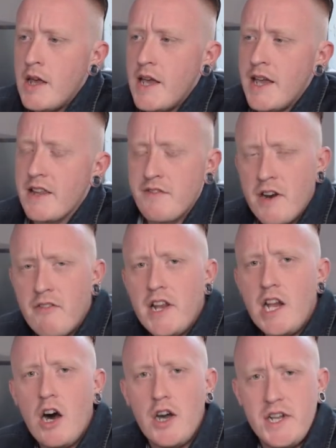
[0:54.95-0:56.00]
It's very
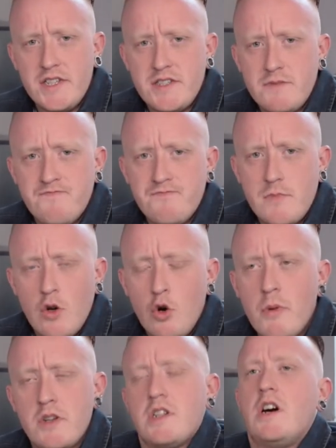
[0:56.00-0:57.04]
light,
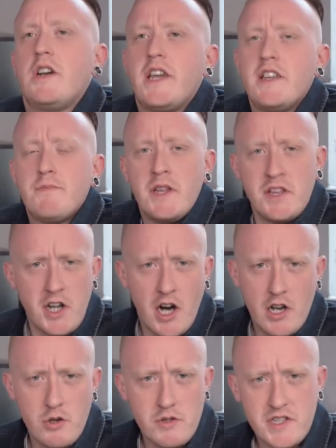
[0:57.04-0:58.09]
almost like it's been
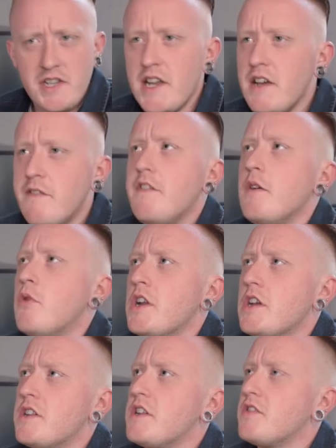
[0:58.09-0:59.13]
diluted. If you want
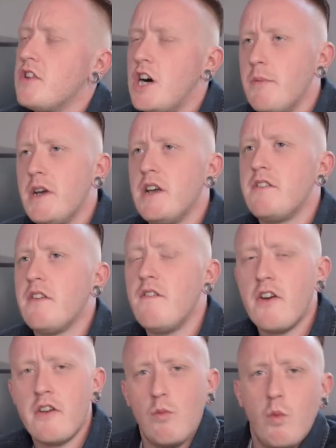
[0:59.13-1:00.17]
to describe it as a
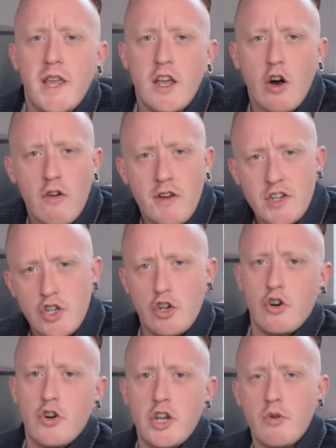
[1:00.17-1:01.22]
very weak orange
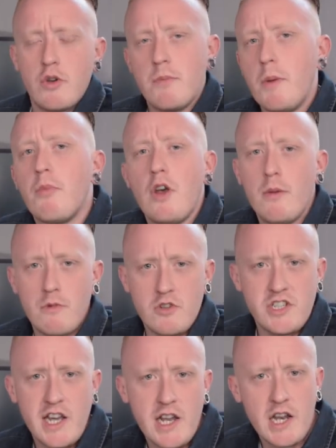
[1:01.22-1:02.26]
cordial, you'd be pretty much
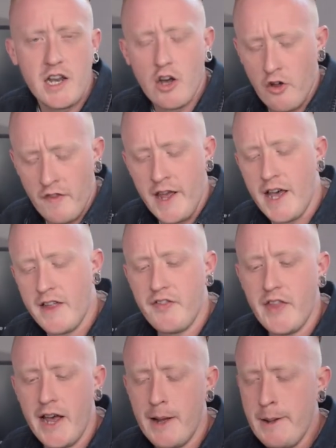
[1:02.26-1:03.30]
nailing it on the head
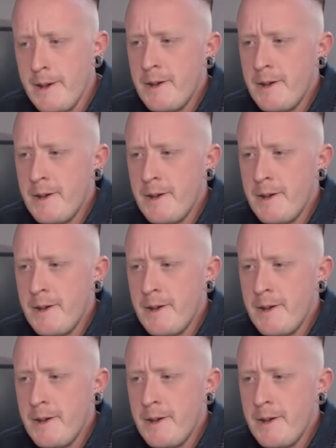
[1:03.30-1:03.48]
there.